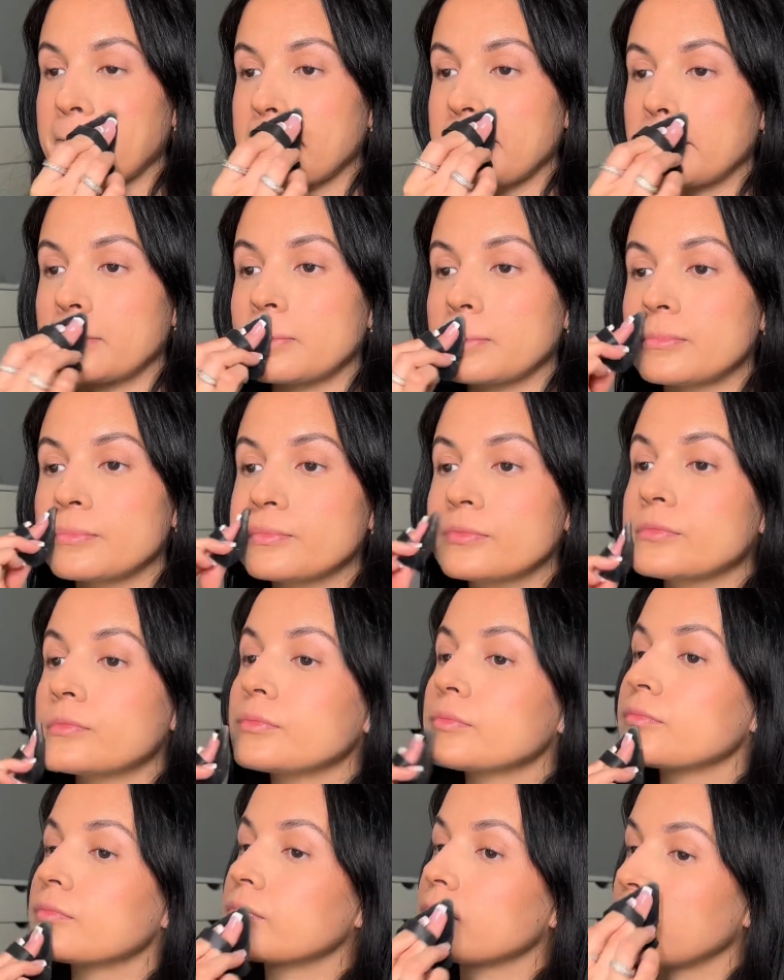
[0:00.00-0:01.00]
of the eyes
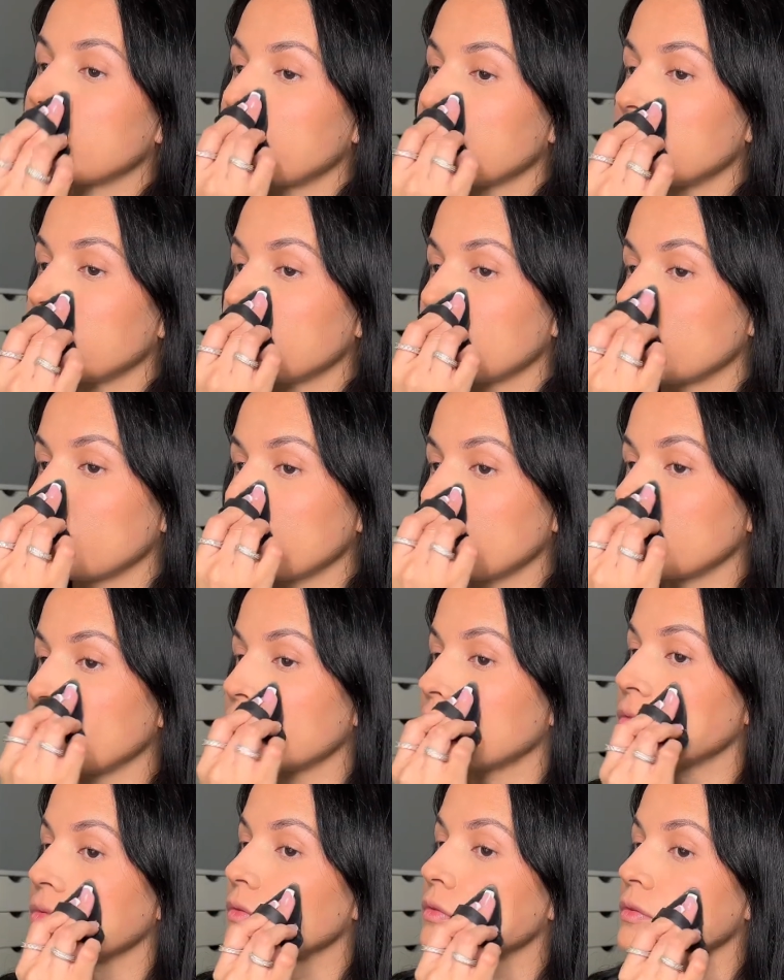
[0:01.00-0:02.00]
and also
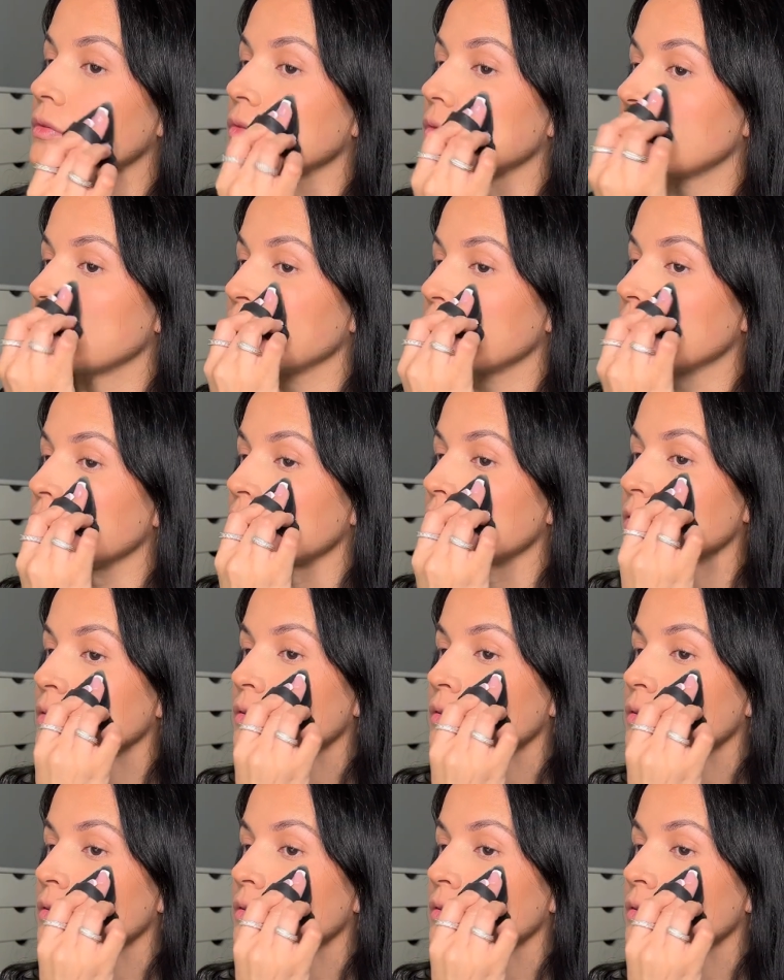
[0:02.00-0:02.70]
on my forehead and